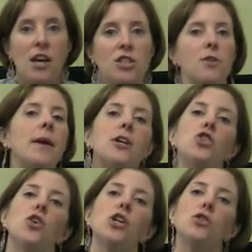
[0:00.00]
So make
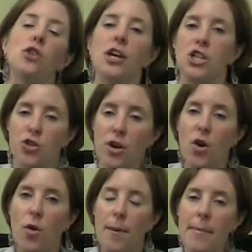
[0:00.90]
sure you look at your
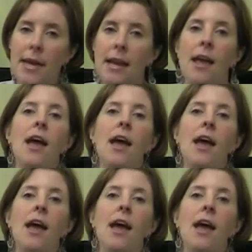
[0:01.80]
equipment,